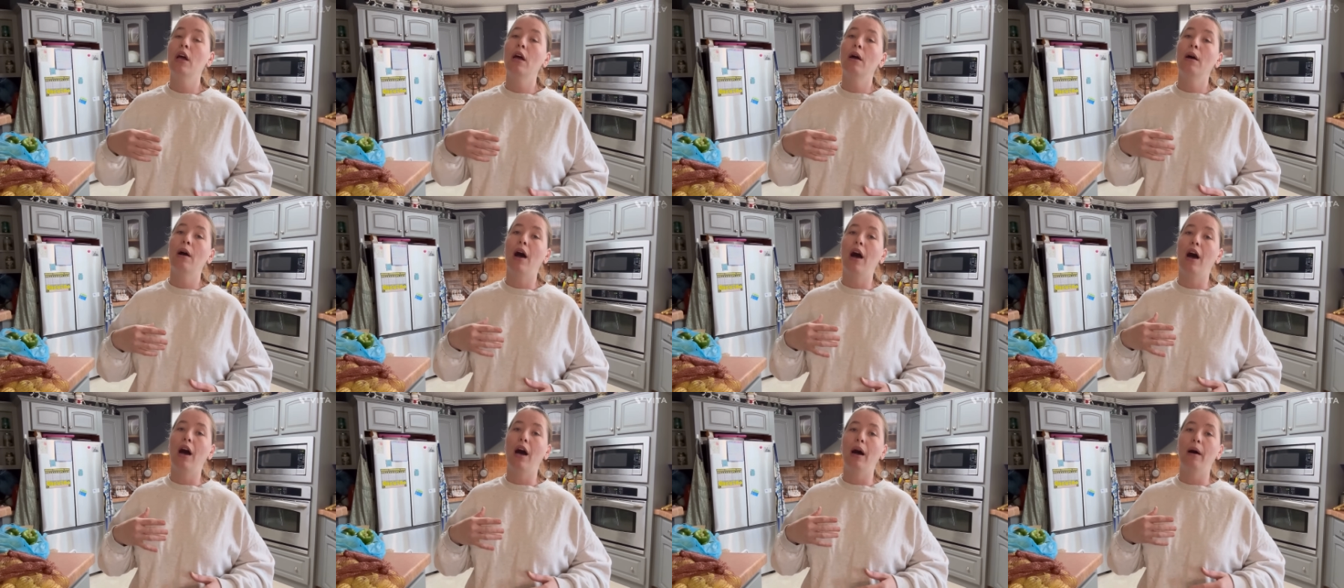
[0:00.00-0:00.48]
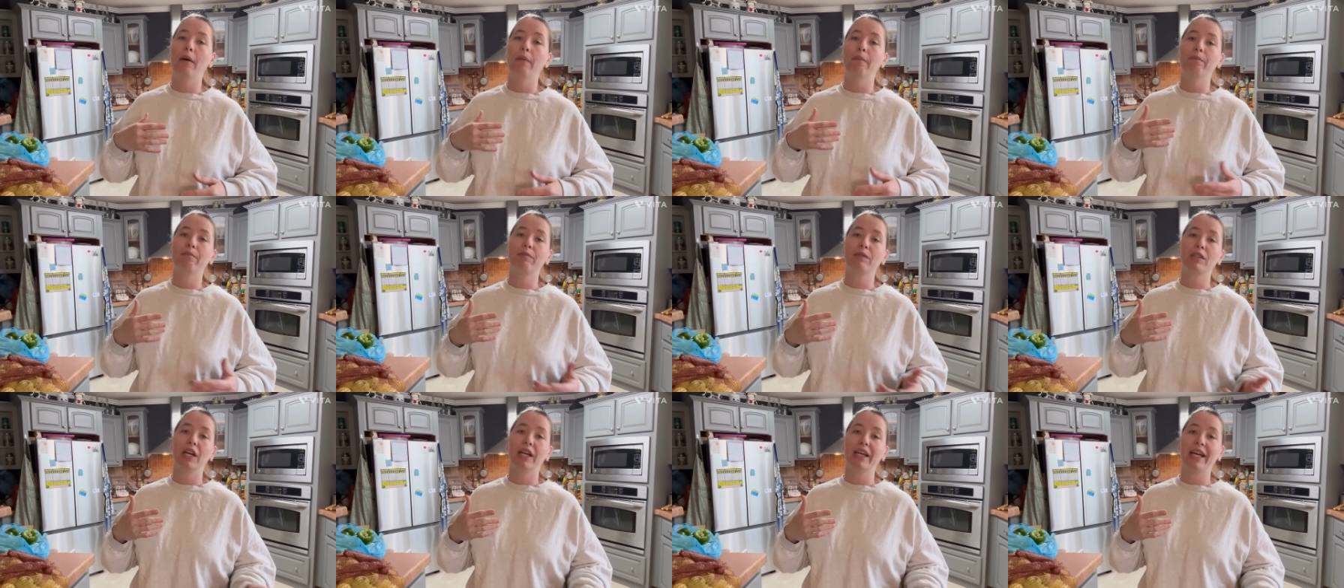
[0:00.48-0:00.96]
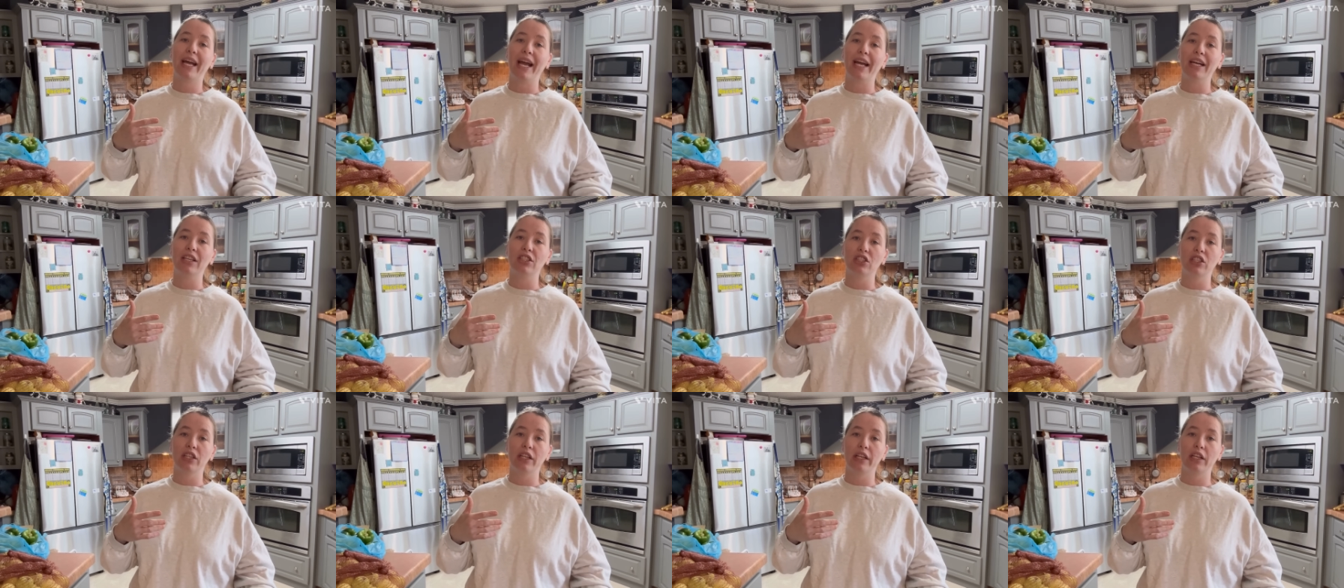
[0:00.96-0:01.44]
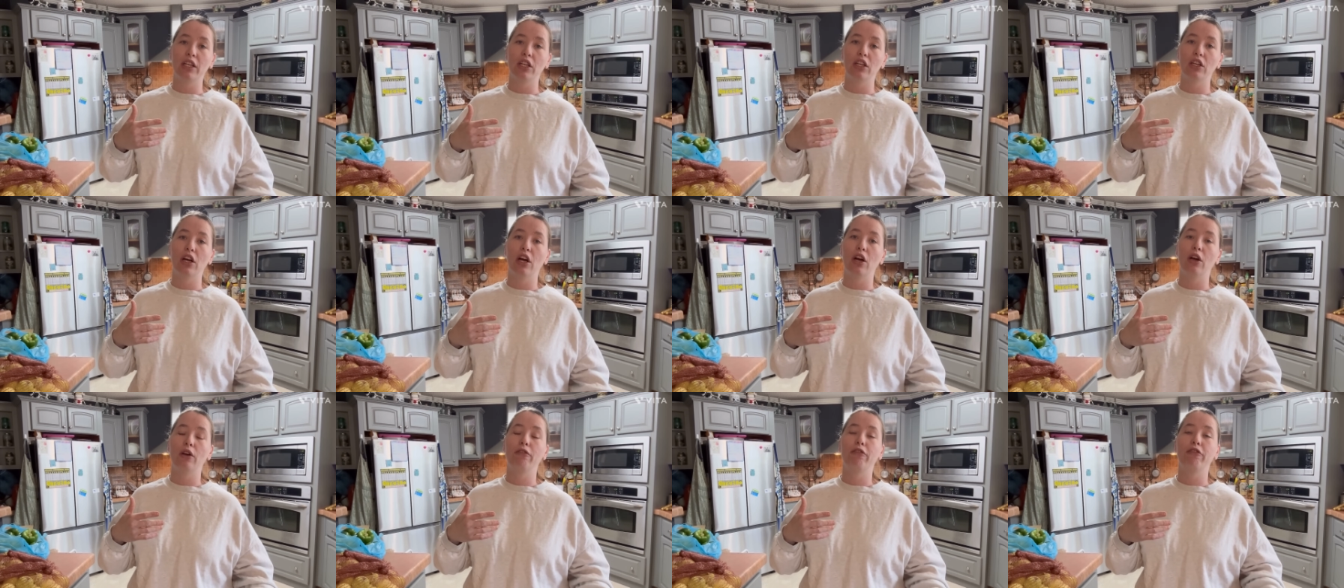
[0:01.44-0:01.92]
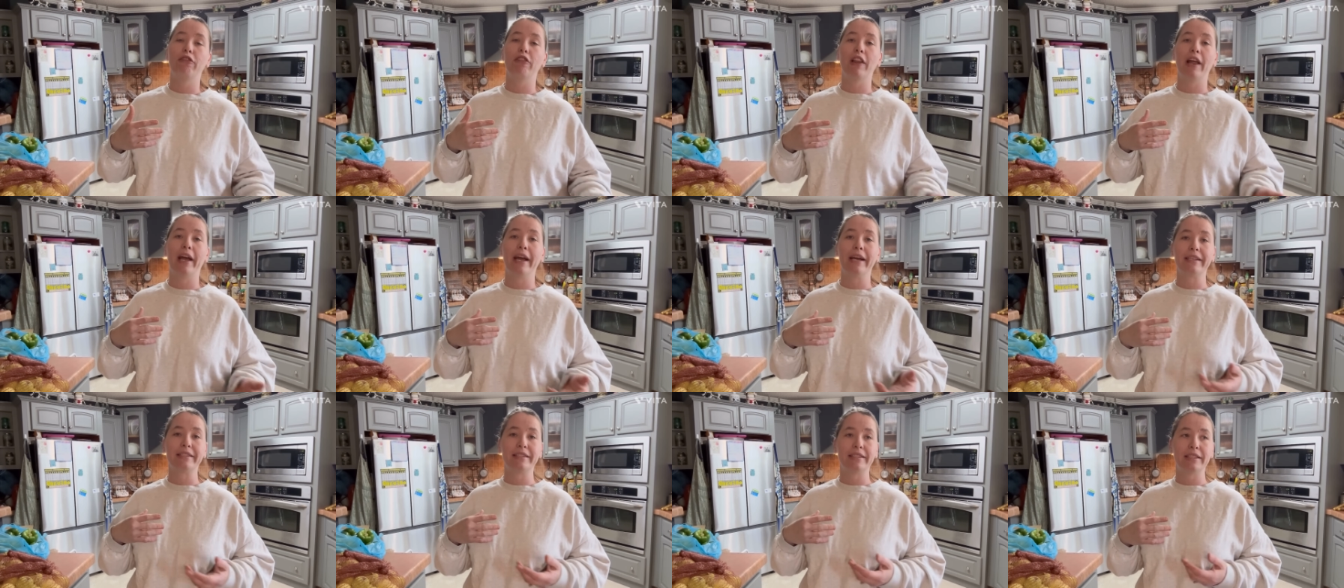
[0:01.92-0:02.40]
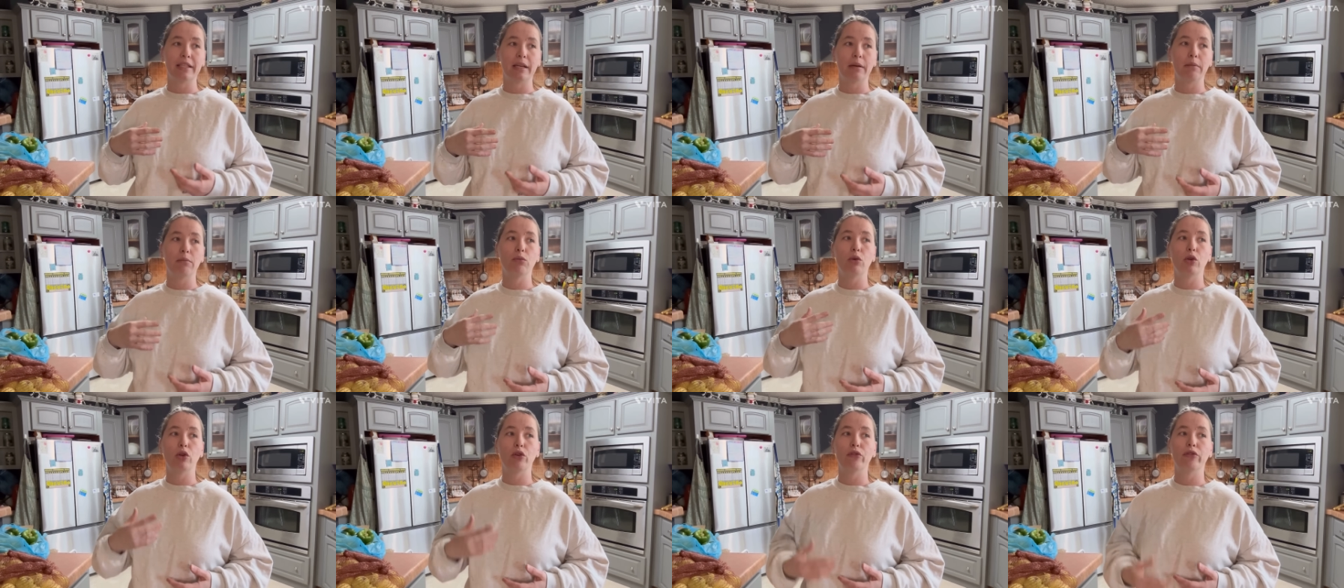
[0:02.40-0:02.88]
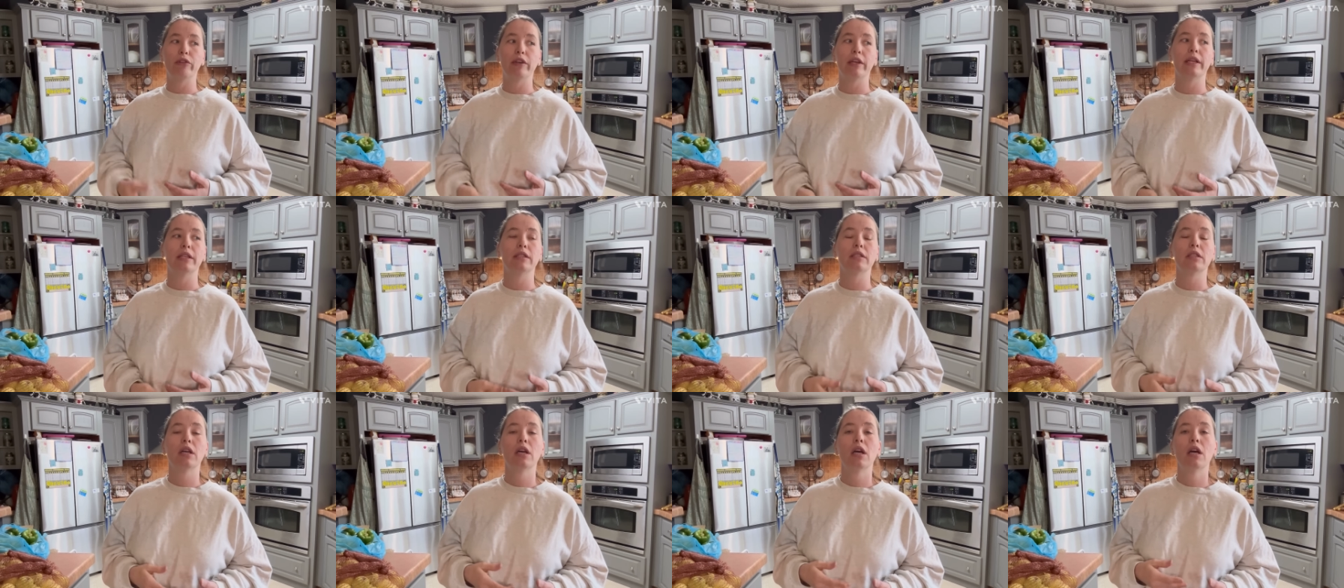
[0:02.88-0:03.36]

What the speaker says: Occasionally, flex it, move it.